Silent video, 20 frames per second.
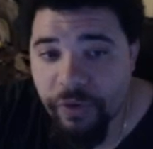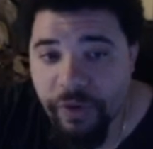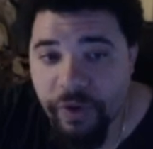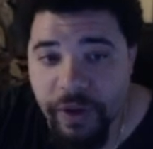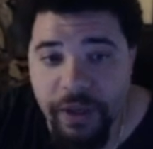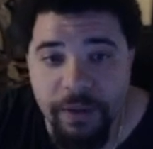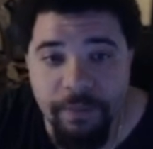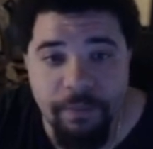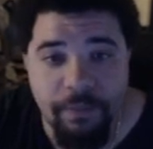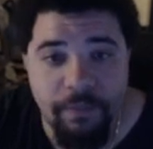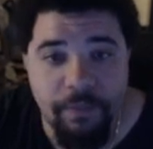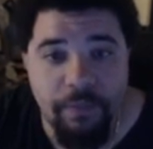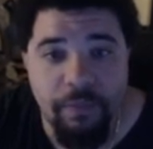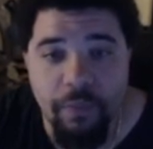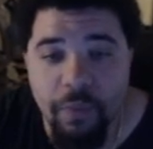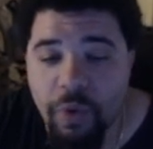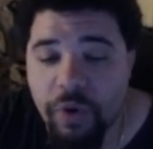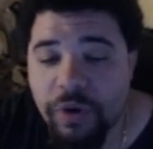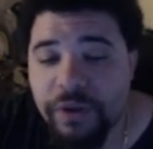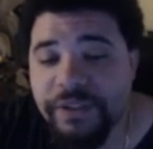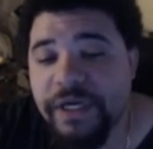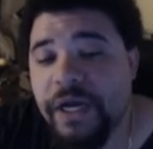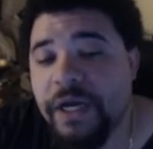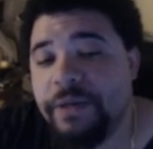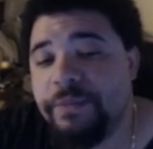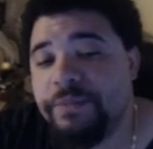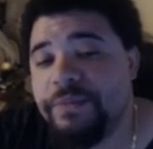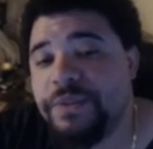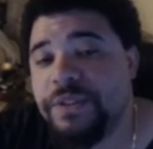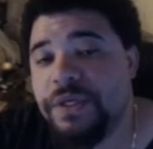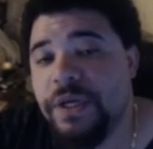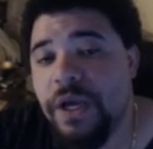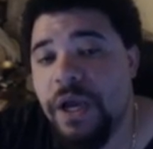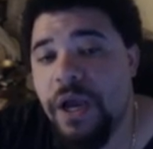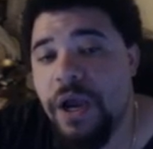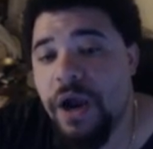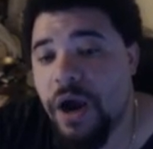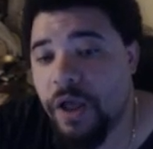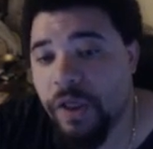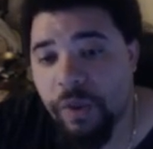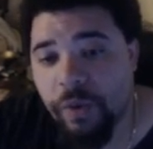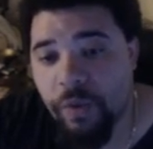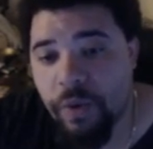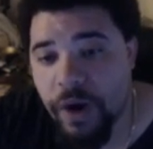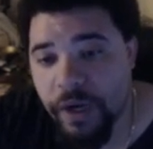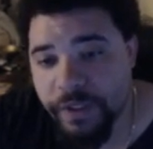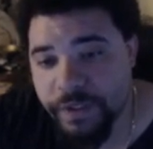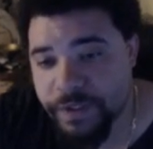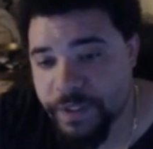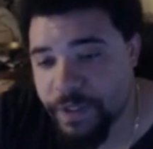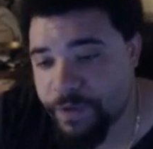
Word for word: thing more times. Otherwise,